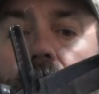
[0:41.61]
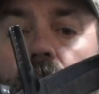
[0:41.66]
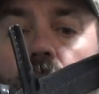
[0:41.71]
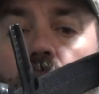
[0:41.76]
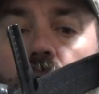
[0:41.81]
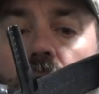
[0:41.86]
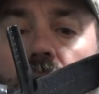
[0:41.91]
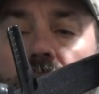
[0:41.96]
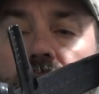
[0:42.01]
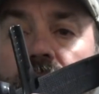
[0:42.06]

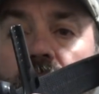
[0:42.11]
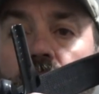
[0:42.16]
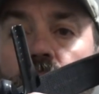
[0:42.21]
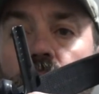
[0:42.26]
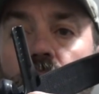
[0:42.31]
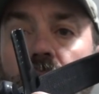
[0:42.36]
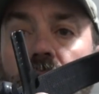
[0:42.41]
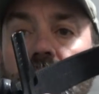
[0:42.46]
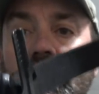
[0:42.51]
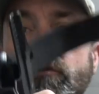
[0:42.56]
part that
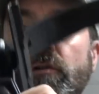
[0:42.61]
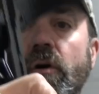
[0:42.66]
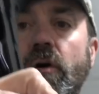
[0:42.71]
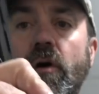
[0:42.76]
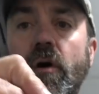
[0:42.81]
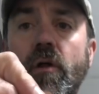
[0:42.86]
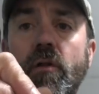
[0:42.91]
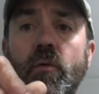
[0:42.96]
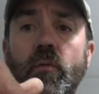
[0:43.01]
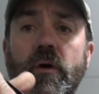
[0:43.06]
runs
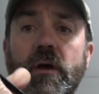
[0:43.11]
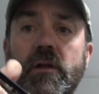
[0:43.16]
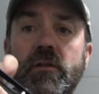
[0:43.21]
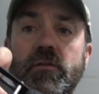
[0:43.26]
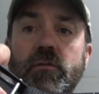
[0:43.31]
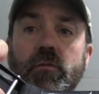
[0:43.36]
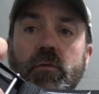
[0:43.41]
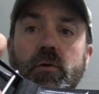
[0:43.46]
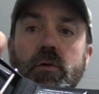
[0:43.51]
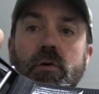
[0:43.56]
all the way
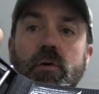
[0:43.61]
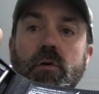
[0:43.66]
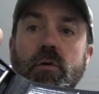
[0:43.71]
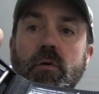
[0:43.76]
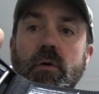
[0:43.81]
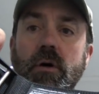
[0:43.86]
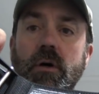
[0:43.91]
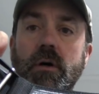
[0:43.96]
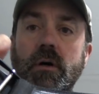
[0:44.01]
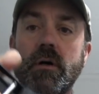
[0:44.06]

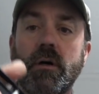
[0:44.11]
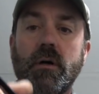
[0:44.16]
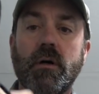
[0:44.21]
through,